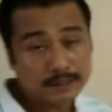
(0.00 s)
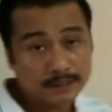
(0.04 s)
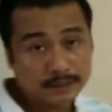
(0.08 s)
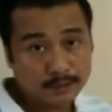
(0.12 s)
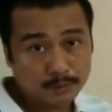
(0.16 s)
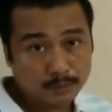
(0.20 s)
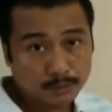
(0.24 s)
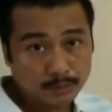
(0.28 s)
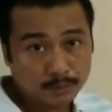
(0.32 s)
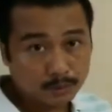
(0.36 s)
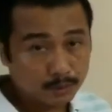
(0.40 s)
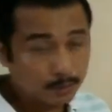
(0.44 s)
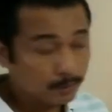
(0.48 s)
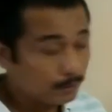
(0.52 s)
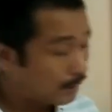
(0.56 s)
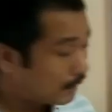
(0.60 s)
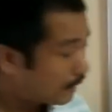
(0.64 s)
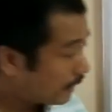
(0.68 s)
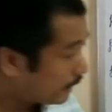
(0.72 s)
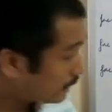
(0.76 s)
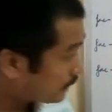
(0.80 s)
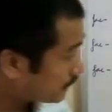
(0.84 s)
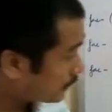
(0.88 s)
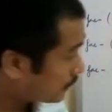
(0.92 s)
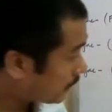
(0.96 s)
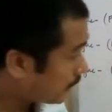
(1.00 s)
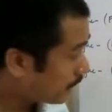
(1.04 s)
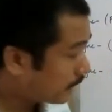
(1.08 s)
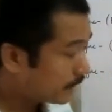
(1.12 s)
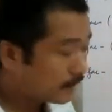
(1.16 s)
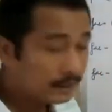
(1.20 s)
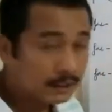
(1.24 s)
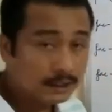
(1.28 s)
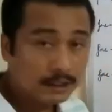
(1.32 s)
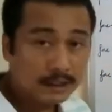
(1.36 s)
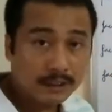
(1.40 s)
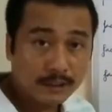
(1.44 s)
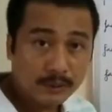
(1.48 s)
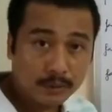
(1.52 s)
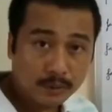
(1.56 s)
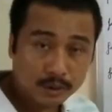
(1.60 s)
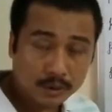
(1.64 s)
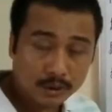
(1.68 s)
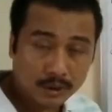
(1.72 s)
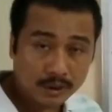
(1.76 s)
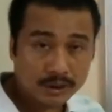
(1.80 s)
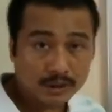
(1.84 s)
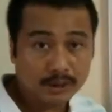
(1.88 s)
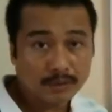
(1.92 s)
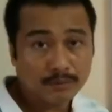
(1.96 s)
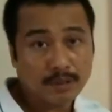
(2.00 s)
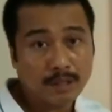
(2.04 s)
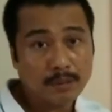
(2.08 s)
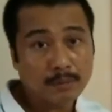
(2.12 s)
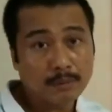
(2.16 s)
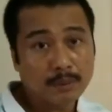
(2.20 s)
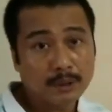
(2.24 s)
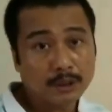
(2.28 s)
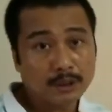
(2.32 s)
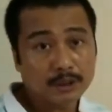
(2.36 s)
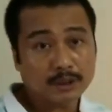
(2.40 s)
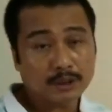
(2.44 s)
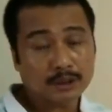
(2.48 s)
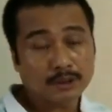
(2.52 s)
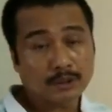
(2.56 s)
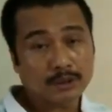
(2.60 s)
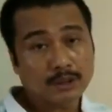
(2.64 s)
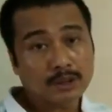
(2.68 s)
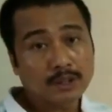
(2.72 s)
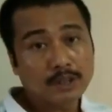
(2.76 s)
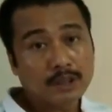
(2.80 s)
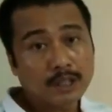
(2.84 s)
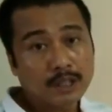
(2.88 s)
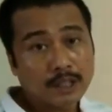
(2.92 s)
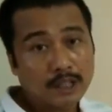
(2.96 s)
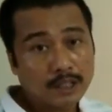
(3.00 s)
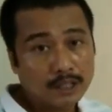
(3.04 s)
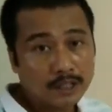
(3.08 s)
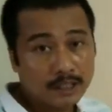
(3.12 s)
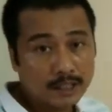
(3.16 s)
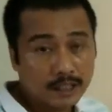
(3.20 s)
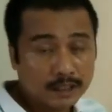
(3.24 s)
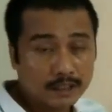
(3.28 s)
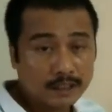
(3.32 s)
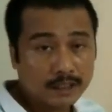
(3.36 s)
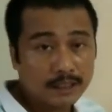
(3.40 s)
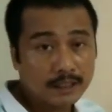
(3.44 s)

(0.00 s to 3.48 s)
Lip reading: is going to be less, and the CO stretching vibration in that